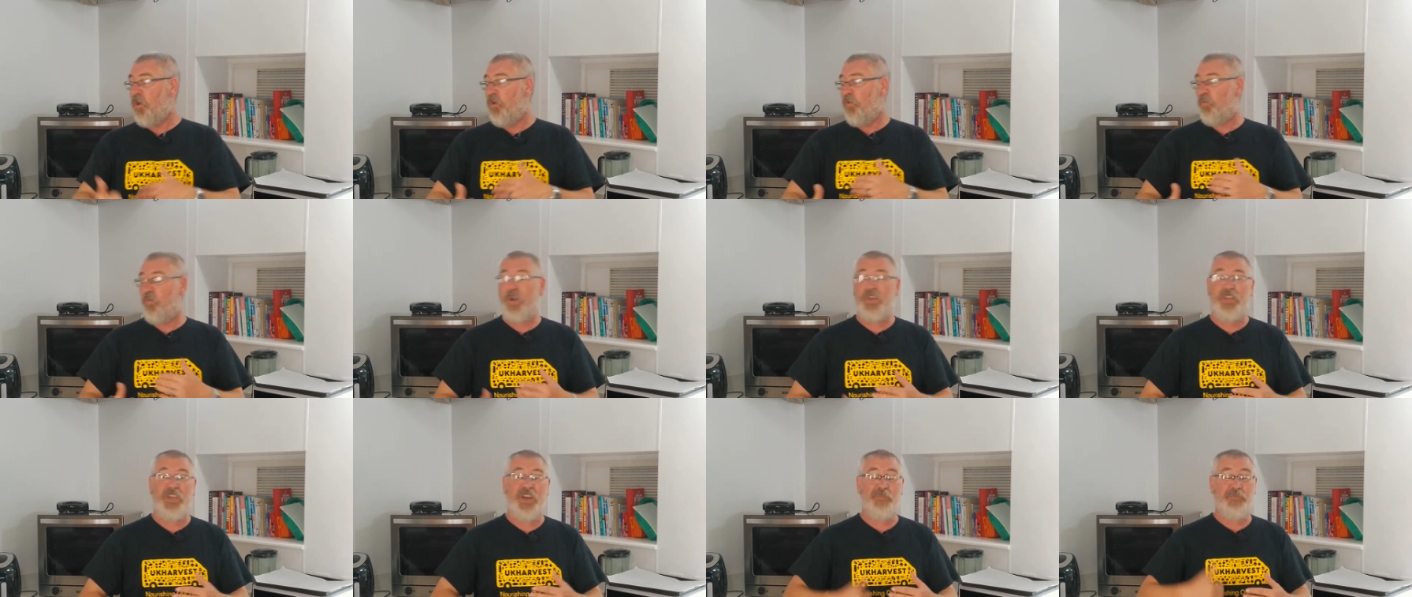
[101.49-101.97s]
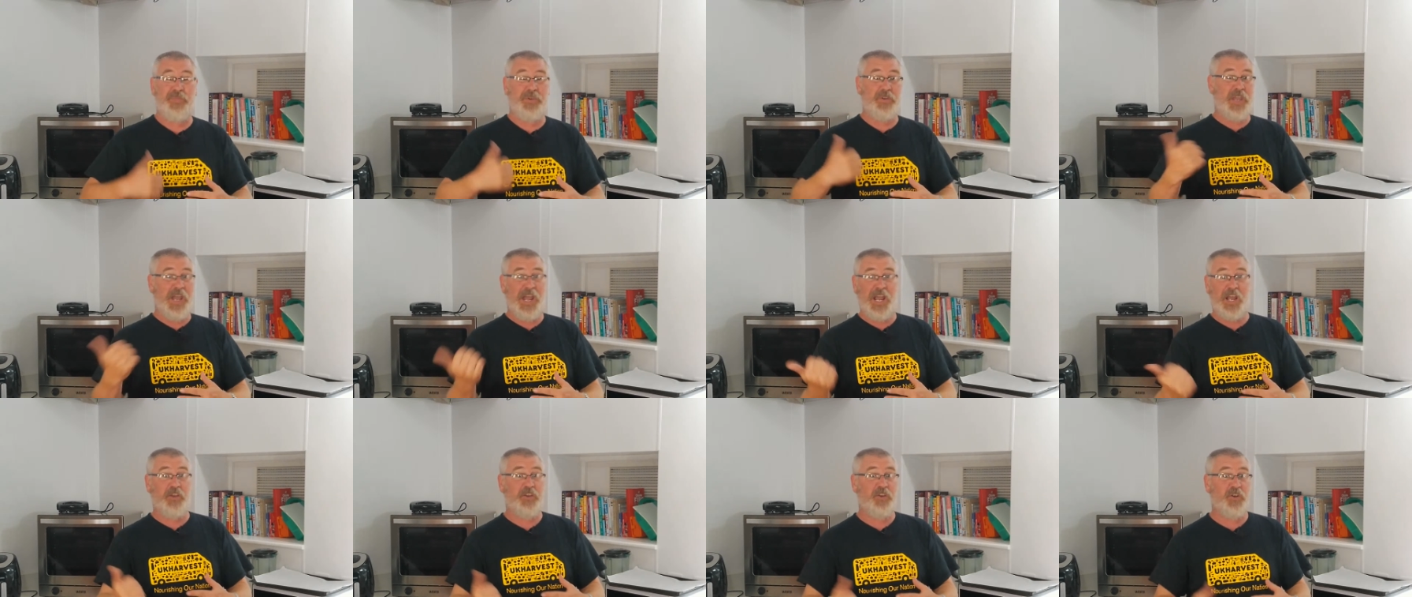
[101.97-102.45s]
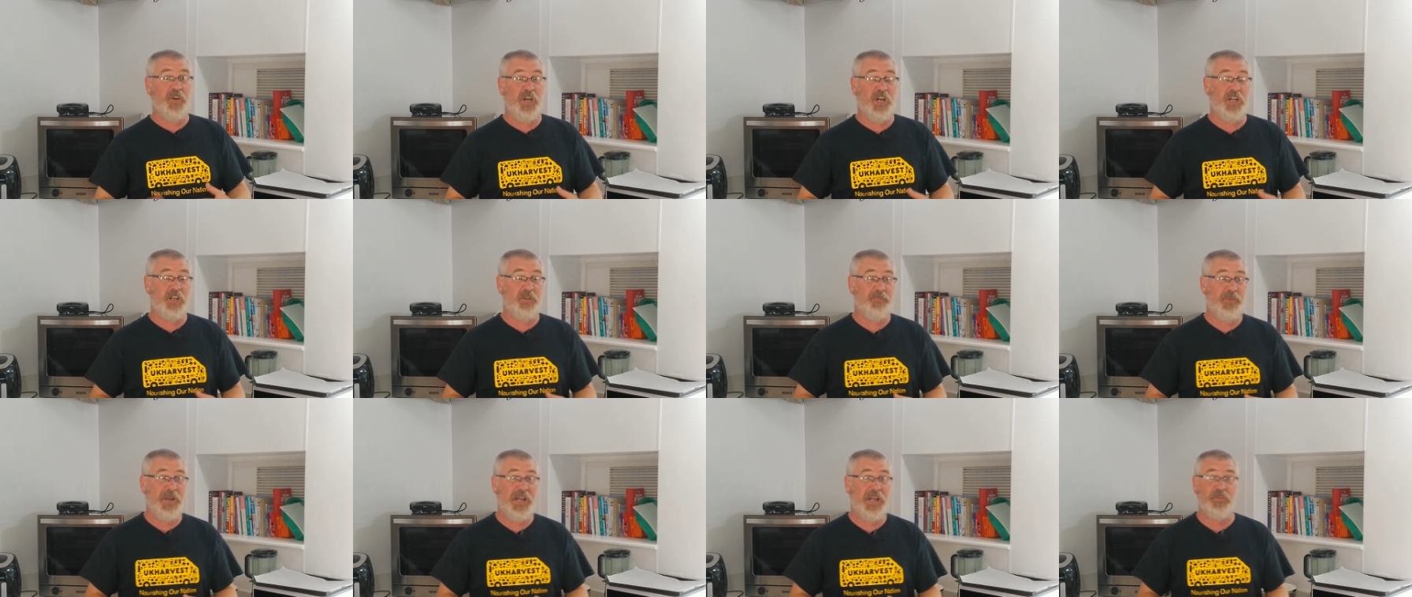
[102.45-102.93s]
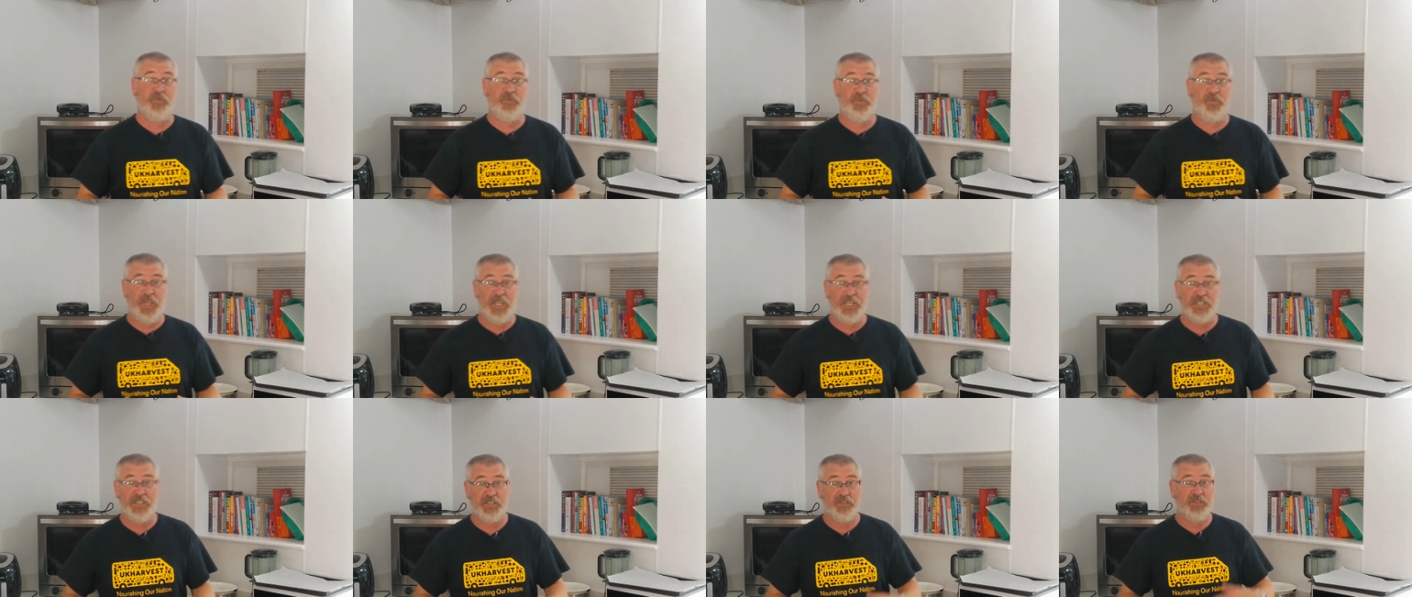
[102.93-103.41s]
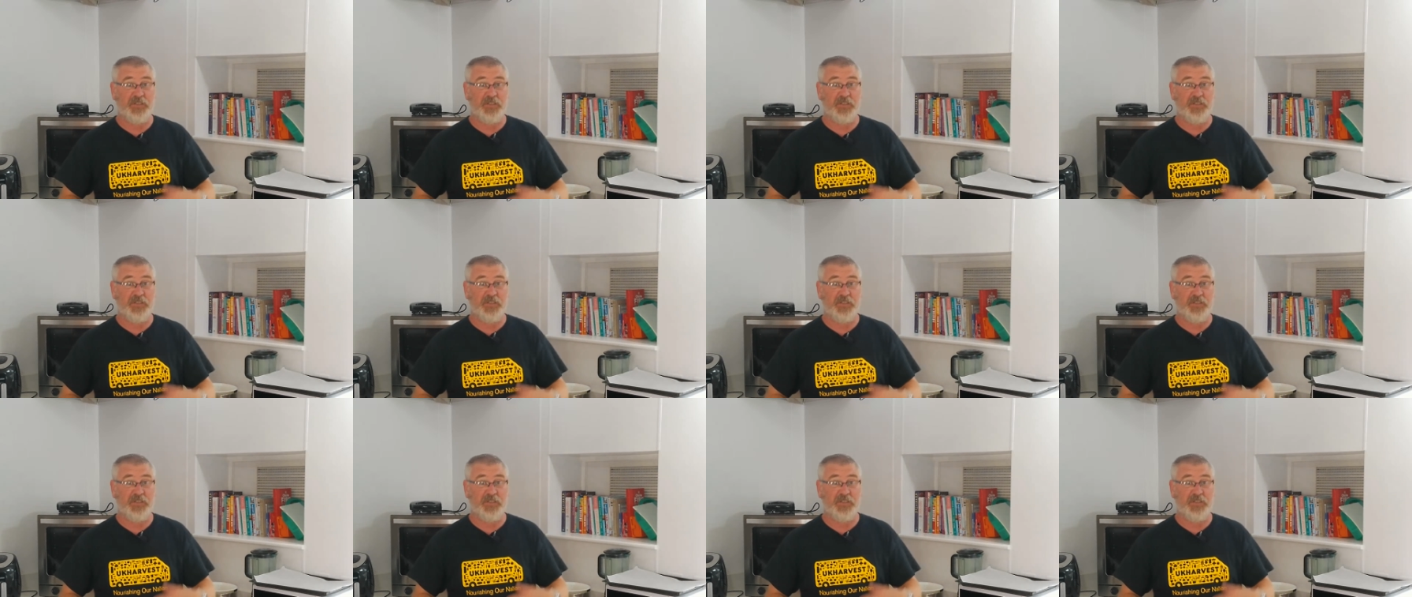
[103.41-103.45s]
whether that be how you heard about this